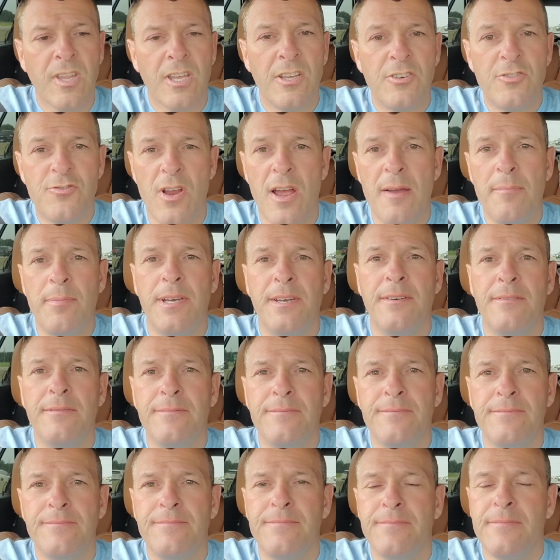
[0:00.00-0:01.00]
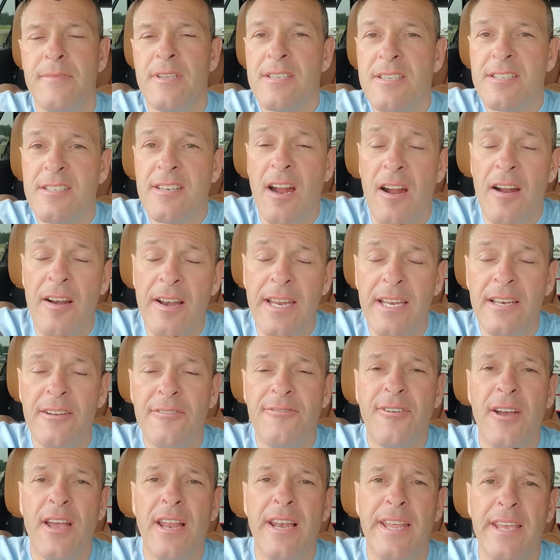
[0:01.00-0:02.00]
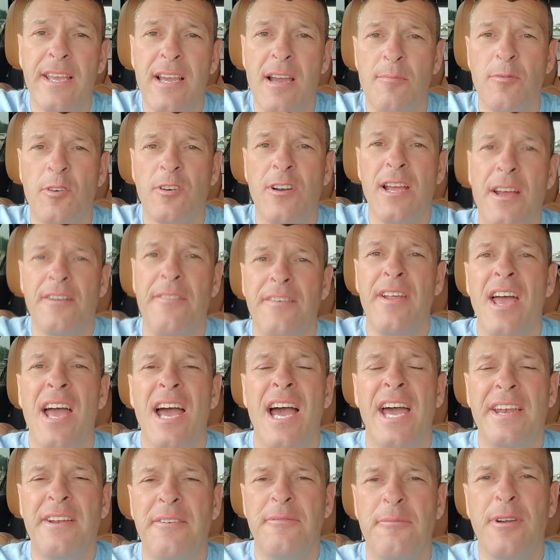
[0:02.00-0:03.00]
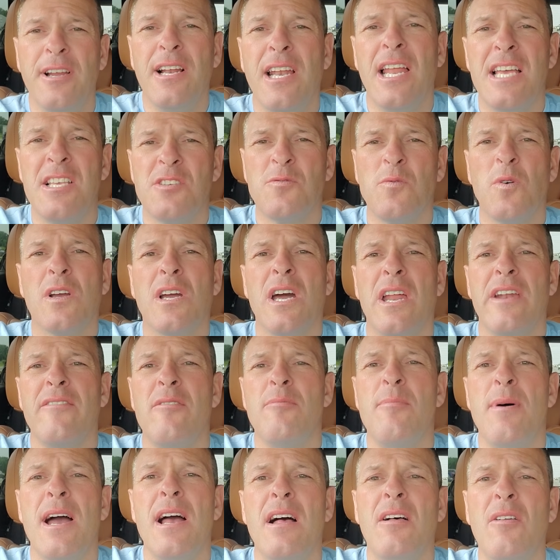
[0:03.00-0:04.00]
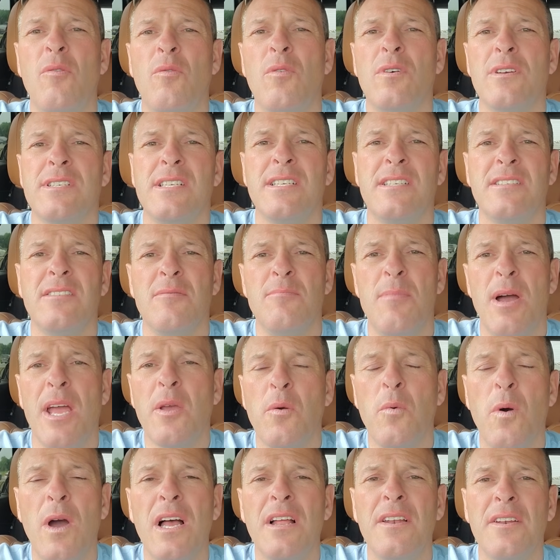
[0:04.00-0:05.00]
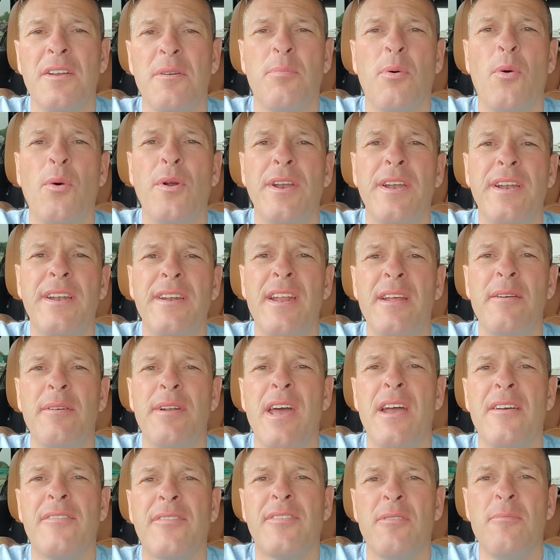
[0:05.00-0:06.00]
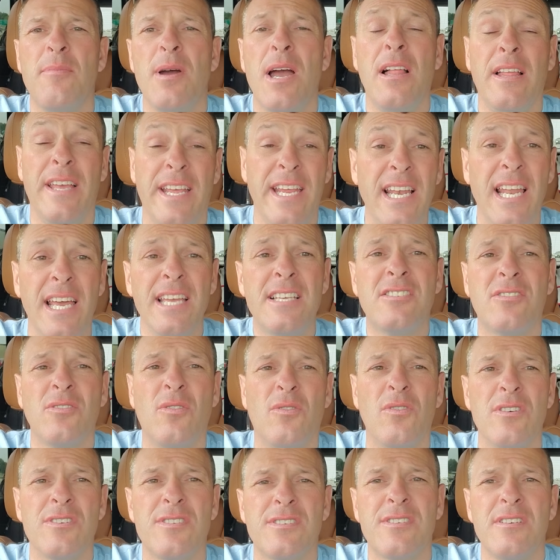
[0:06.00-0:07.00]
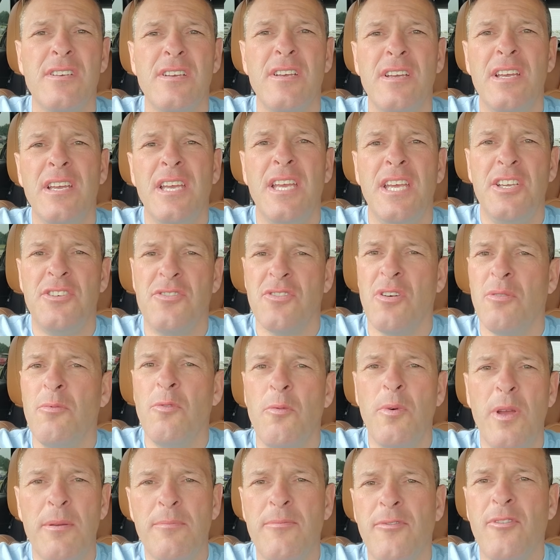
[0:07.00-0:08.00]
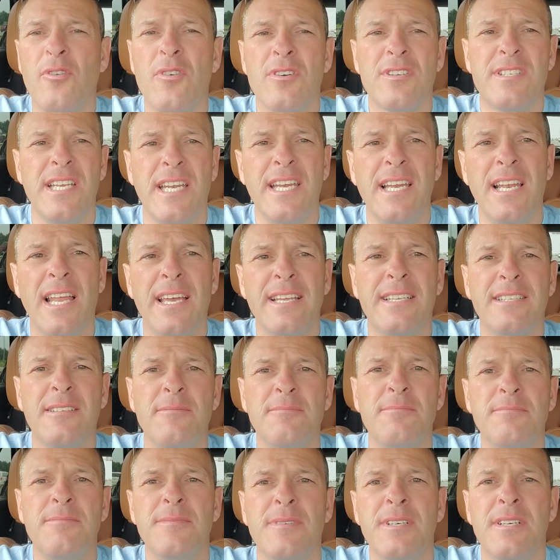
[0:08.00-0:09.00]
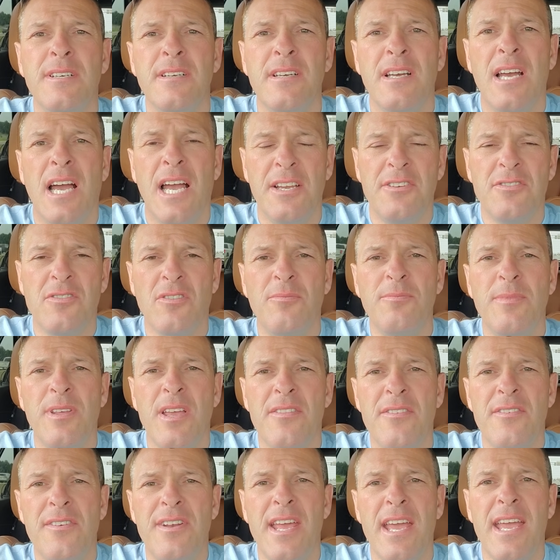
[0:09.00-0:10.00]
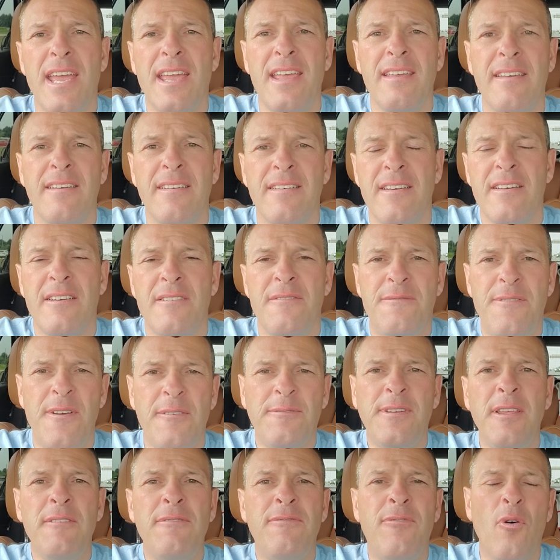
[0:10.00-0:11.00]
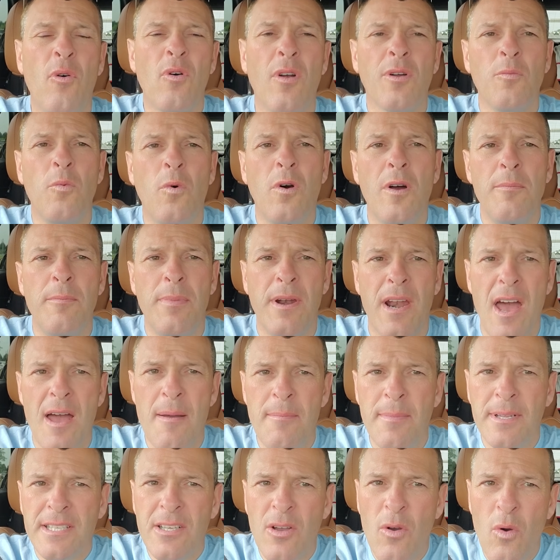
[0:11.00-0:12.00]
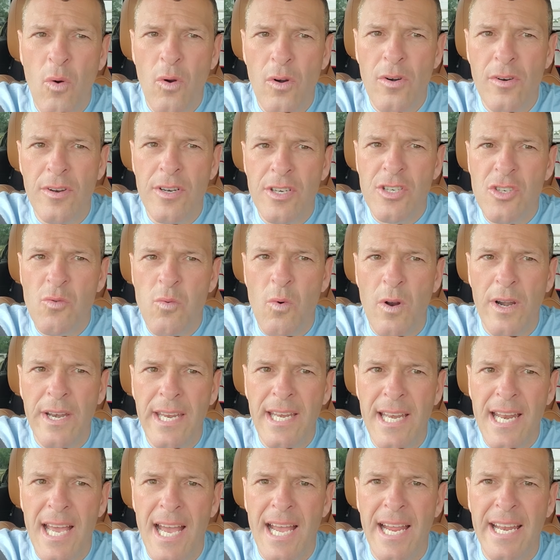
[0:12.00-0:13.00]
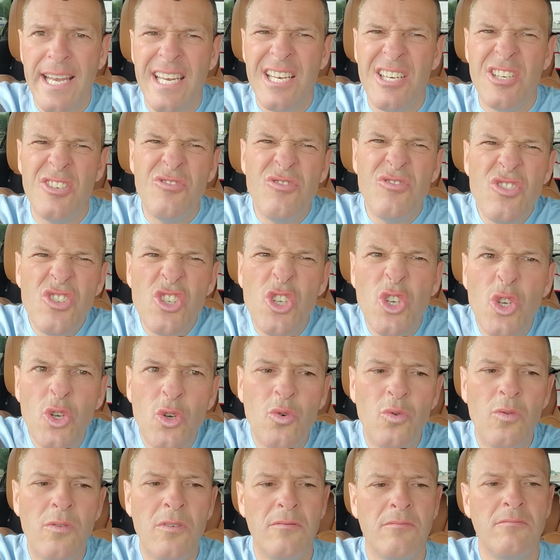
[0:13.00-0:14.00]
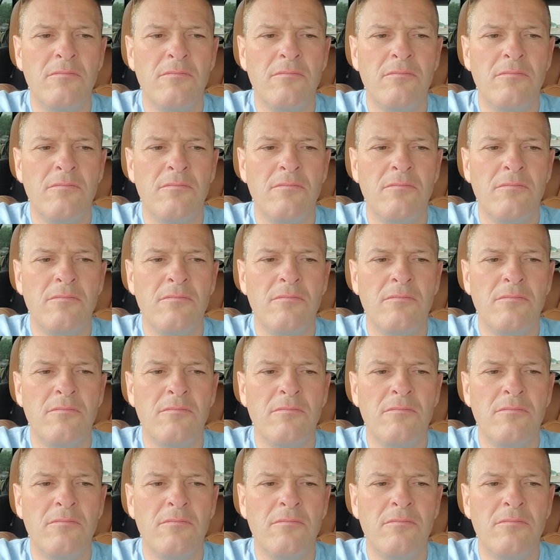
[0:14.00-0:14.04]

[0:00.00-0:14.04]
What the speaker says: Drabbit, starting to finally come around. I didn't realize what kind of a mile it was until Mike Wilder pointed it out after the mile. He likes the horse. He drove him the week before, said he liked him. I drove him the other day. 54-1, but I'm at the quarter at 29-2.